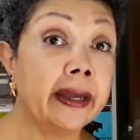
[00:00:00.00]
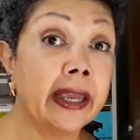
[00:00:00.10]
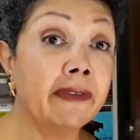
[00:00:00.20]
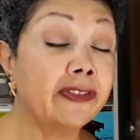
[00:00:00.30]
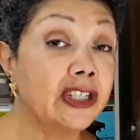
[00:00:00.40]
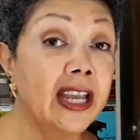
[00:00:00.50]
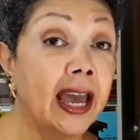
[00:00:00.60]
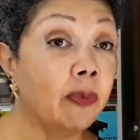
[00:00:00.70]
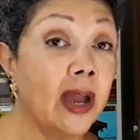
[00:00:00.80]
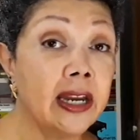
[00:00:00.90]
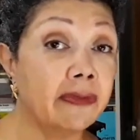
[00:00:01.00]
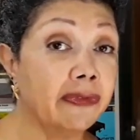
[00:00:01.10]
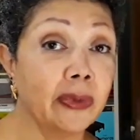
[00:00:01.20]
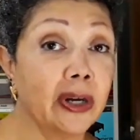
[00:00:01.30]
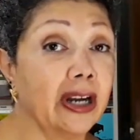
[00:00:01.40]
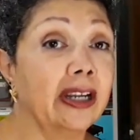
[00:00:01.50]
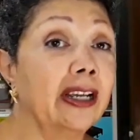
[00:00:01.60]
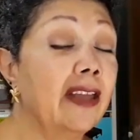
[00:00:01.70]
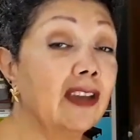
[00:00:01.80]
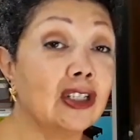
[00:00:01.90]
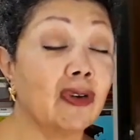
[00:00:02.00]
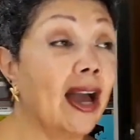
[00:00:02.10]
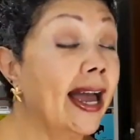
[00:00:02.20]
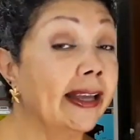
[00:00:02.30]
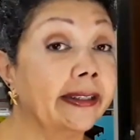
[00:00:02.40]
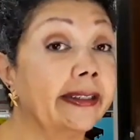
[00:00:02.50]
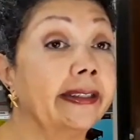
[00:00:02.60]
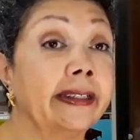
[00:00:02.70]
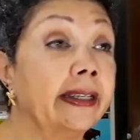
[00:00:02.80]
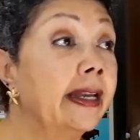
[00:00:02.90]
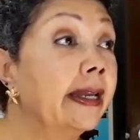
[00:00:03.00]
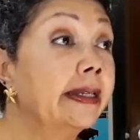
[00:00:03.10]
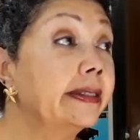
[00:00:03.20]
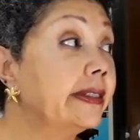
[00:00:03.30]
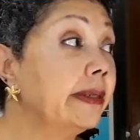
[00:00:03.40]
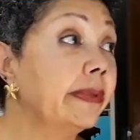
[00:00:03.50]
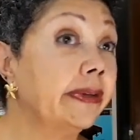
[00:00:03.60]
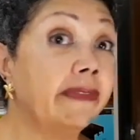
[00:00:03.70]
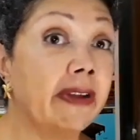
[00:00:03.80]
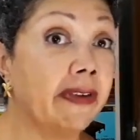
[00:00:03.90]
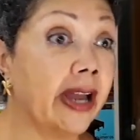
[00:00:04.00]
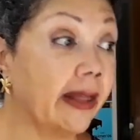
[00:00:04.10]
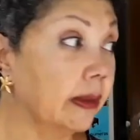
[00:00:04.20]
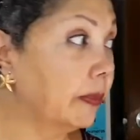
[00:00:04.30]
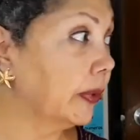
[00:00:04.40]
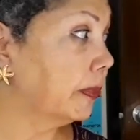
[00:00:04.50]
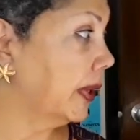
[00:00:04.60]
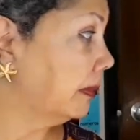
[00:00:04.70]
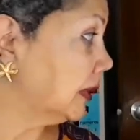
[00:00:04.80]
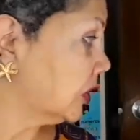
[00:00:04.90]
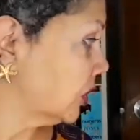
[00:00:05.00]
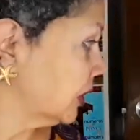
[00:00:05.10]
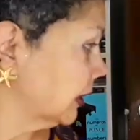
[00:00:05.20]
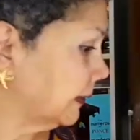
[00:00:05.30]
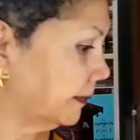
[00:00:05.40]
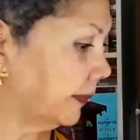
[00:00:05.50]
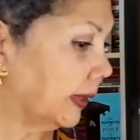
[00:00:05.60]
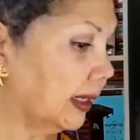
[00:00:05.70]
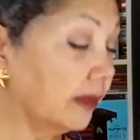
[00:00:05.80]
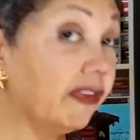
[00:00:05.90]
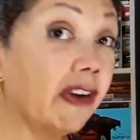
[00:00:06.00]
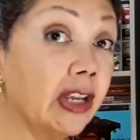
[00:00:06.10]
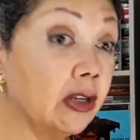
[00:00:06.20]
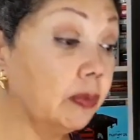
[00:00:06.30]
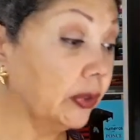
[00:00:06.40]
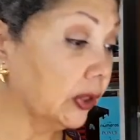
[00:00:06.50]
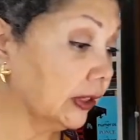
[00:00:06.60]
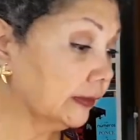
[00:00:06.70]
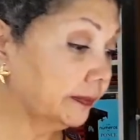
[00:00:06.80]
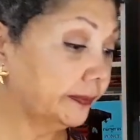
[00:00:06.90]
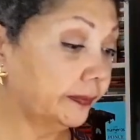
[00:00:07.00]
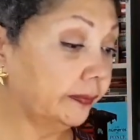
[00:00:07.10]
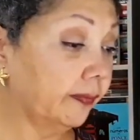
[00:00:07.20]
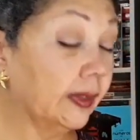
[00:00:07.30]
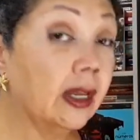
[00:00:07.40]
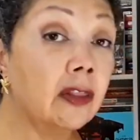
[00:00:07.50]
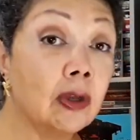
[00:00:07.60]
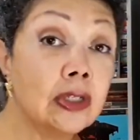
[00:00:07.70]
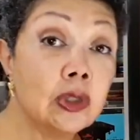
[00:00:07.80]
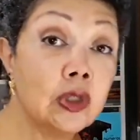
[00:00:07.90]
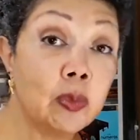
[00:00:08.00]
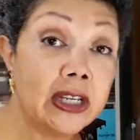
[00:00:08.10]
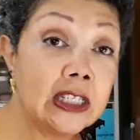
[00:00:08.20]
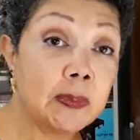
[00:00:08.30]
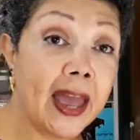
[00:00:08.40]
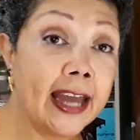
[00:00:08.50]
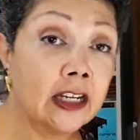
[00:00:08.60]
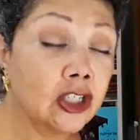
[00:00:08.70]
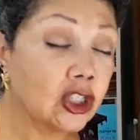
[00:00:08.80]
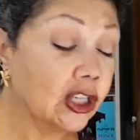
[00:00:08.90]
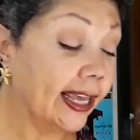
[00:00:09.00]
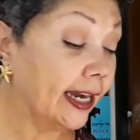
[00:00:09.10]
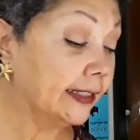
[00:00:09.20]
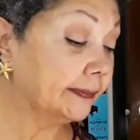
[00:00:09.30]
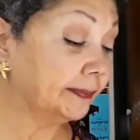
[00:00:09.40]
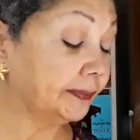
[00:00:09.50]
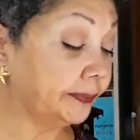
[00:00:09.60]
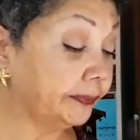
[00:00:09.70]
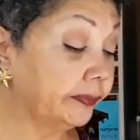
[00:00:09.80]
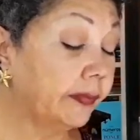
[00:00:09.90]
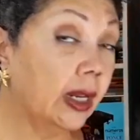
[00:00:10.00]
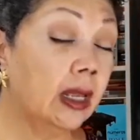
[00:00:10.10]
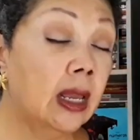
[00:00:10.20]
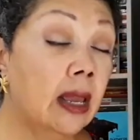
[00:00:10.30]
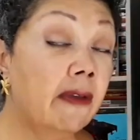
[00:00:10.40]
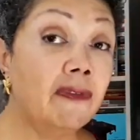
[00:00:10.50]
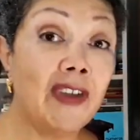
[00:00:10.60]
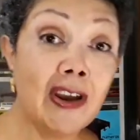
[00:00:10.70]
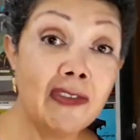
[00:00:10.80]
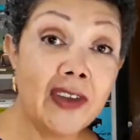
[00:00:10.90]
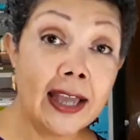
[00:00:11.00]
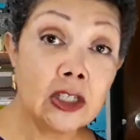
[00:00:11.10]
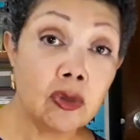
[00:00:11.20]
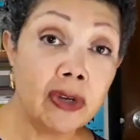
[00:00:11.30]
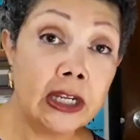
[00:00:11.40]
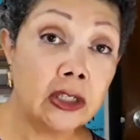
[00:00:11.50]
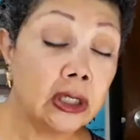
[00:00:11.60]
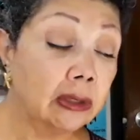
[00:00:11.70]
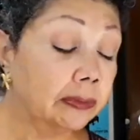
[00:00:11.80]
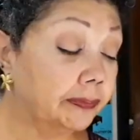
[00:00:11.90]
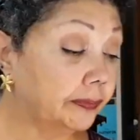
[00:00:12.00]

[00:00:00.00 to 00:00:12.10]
if she had waited for the trial, she wouldn't have never got the book published. Very good book. Those who read Spanish should get it. Very fast read too.